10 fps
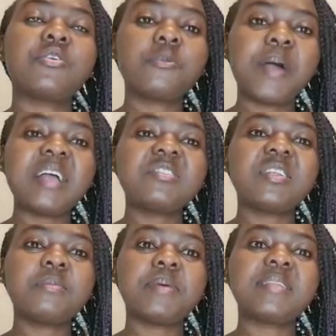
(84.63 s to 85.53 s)

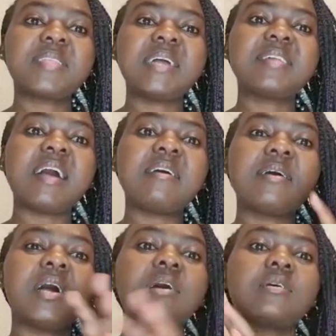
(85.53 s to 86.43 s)
partially, but that are
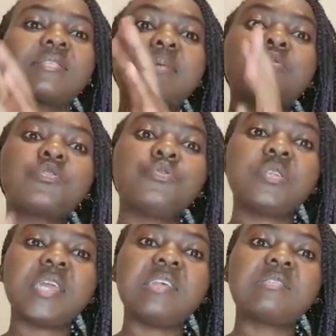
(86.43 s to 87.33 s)
some
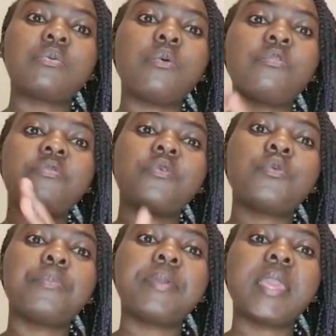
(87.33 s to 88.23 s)
students
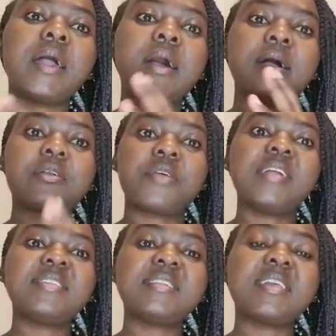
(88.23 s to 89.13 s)
will be
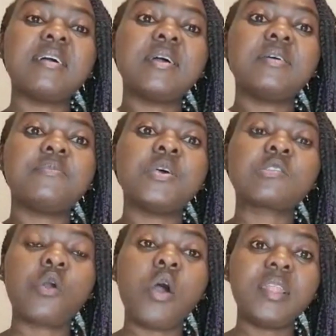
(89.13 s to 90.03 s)
granted a
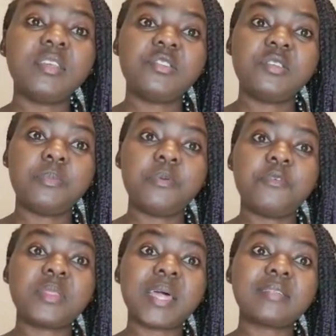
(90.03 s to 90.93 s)
scholarship
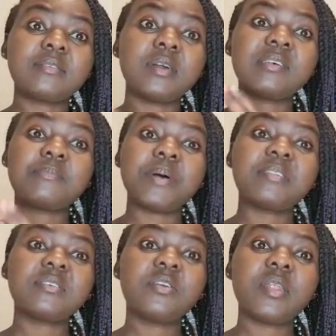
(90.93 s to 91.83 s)
for that
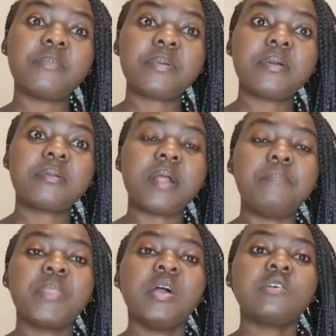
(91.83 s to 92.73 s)
particular program.
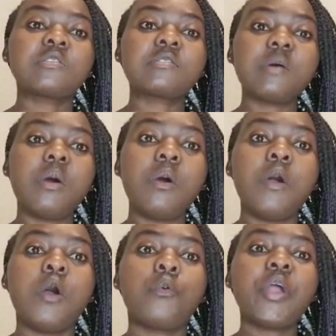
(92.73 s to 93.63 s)
So
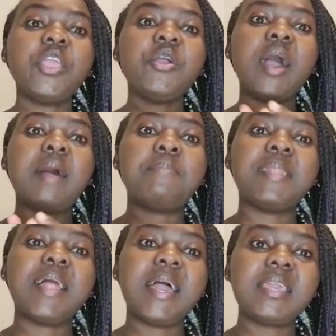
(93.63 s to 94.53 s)
when you're
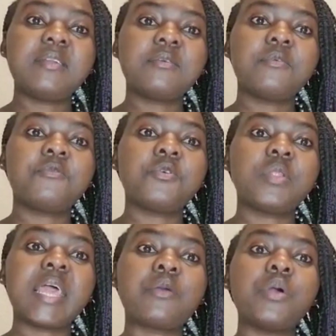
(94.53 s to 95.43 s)
applying for,
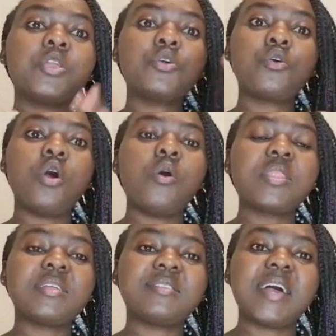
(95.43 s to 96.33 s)
like when you go
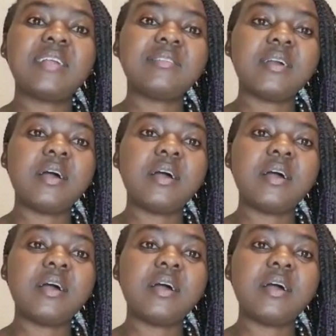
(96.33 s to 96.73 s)
on the DAAD